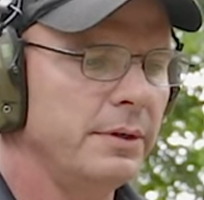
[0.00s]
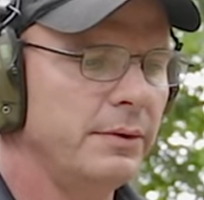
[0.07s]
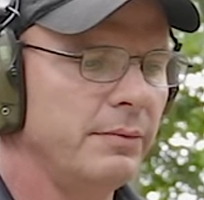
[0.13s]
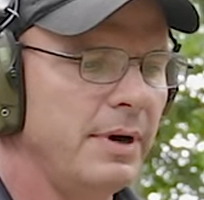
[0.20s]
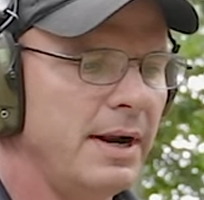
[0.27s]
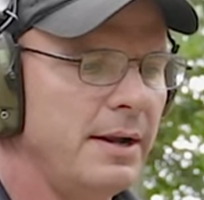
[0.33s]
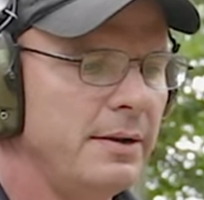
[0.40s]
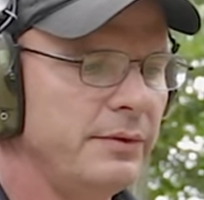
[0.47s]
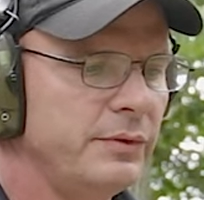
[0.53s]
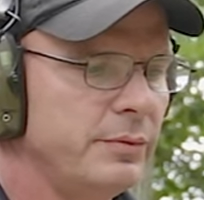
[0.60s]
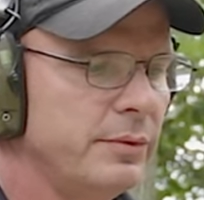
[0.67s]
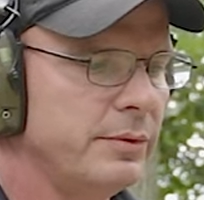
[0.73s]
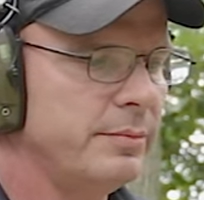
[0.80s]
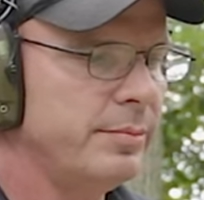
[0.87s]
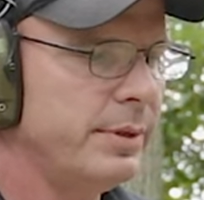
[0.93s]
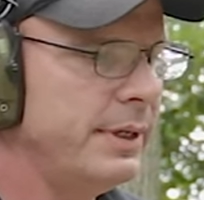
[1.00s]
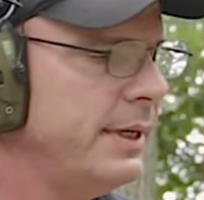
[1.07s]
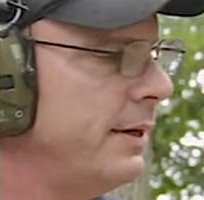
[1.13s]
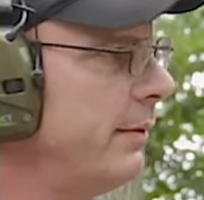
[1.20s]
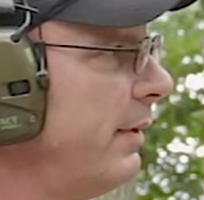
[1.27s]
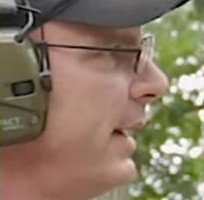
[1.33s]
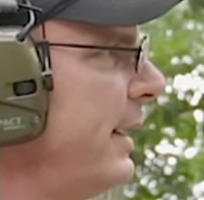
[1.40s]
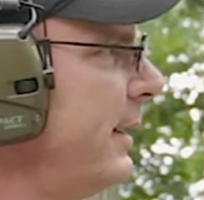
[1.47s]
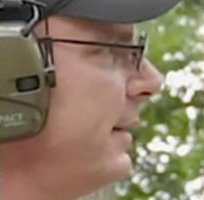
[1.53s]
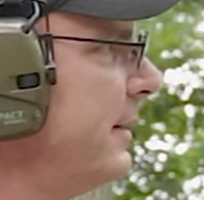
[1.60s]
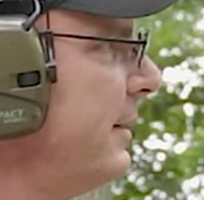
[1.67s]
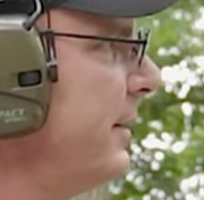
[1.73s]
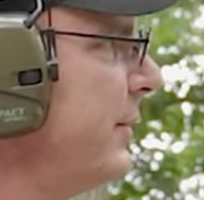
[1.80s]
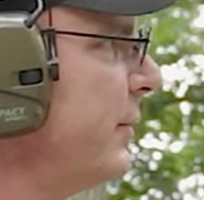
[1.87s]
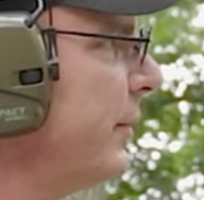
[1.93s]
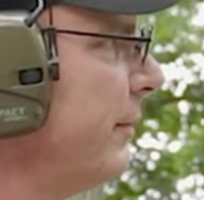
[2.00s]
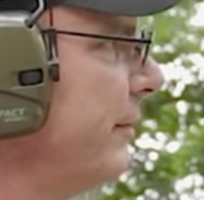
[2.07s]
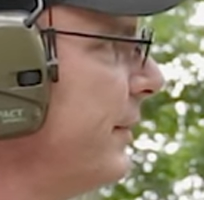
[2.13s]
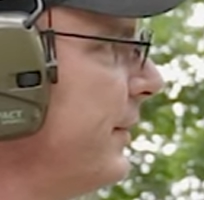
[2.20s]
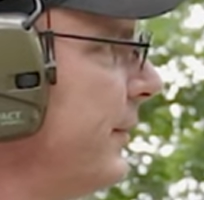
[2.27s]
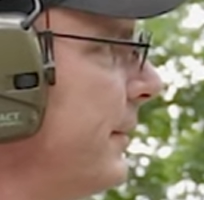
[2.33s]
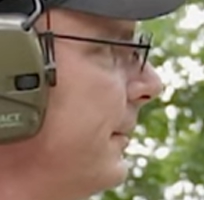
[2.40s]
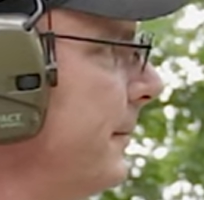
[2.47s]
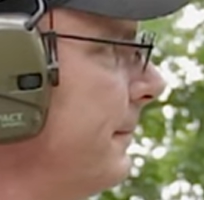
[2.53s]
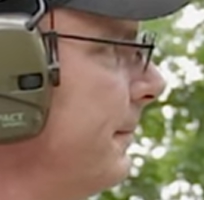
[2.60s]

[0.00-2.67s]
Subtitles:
rounds will bring it right to the surface.